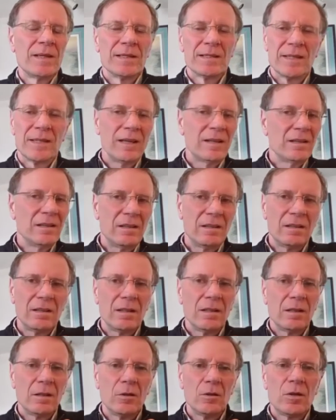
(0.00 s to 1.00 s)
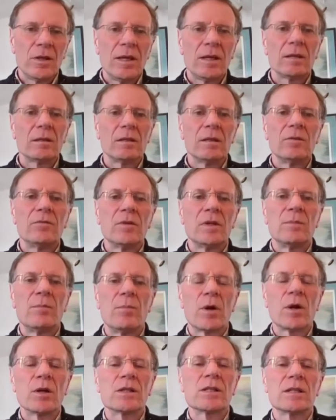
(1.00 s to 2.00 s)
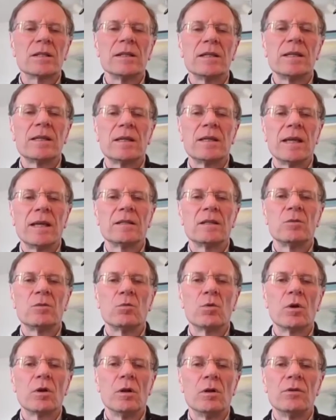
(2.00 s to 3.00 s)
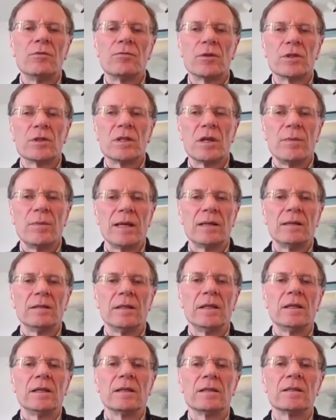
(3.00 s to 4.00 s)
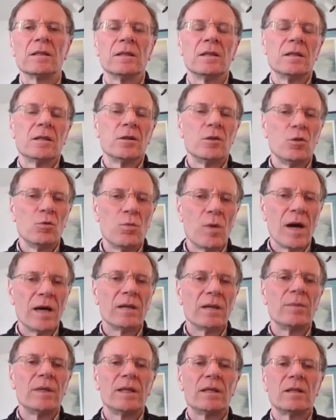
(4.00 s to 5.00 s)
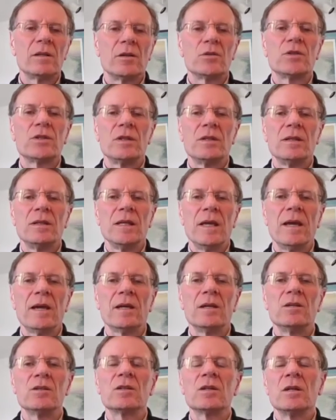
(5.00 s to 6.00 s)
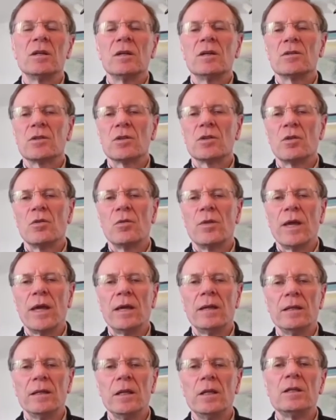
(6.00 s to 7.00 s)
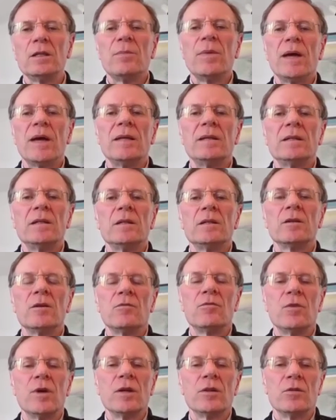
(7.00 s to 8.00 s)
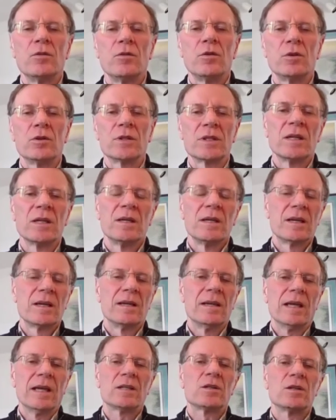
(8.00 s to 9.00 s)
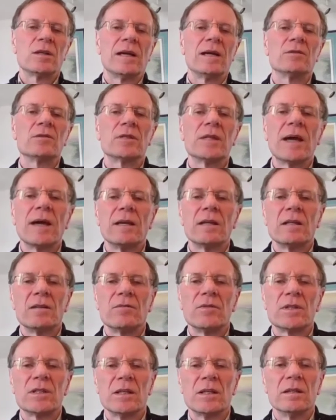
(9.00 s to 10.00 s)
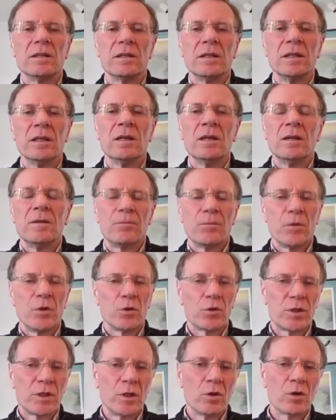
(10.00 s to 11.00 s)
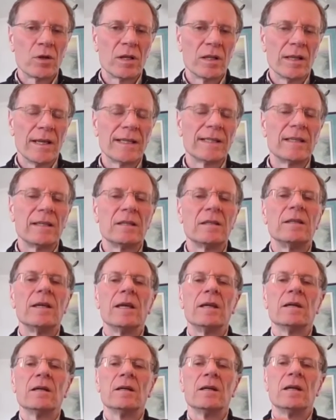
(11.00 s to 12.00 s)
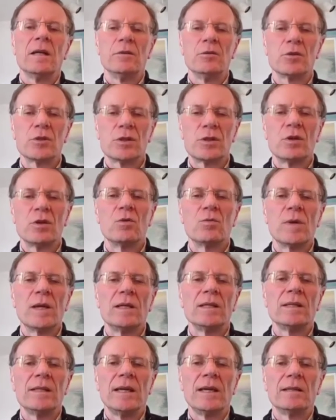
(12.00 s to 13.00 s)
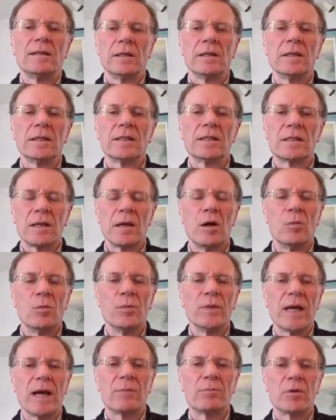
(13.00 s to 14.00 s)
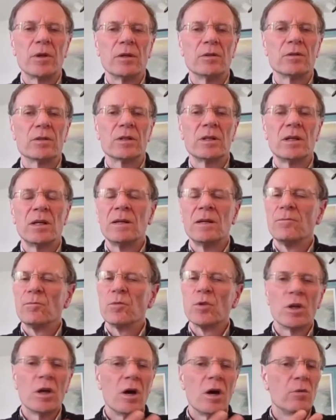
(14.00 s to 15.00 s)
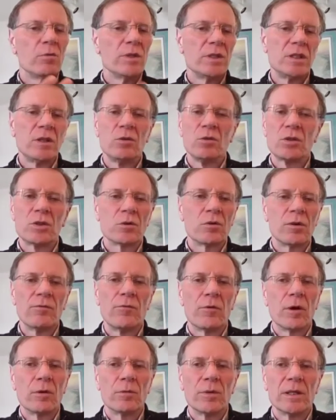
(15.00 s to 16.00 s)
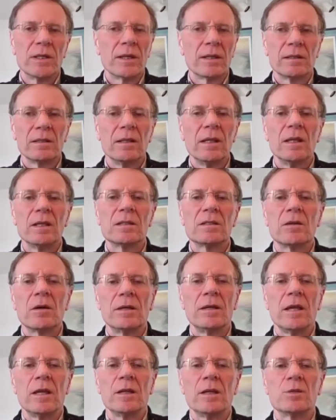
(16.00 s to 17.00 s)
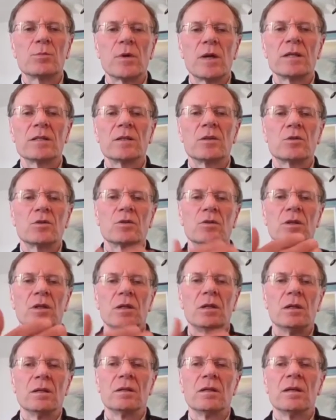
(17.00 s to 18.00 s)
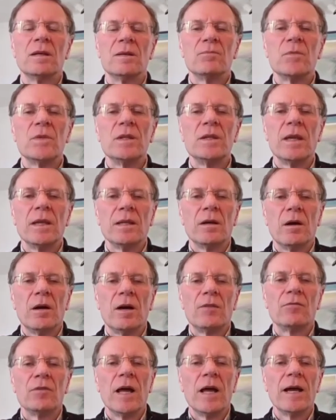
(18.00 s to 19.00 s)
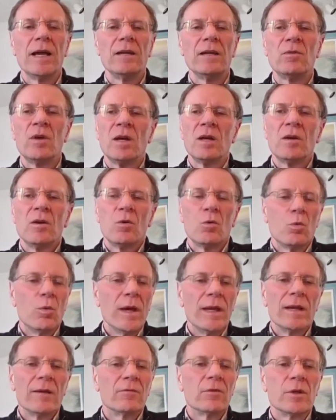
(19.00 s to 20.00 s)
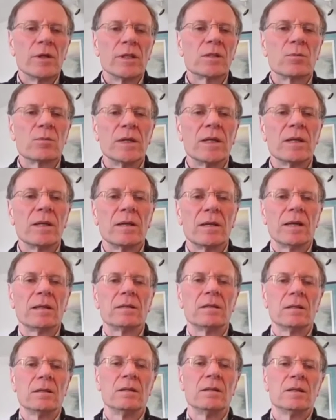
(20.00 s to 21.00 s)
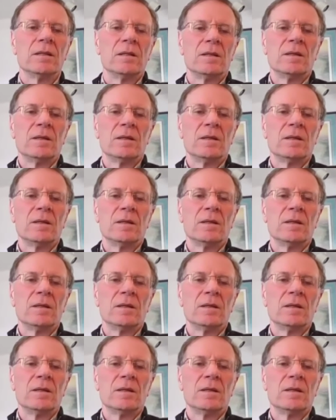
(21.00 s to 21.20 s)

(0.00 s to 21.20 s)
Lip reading: Second, you can't live in a partially connected world for some analytics. You want to be close to the edge so that independent of whether there's connection outside of the facility, you're still collecting the data and you're still running the analytics to help the operators. You can always use store and forward techniques on an edge processor to get the data offline whenever it's reconnected.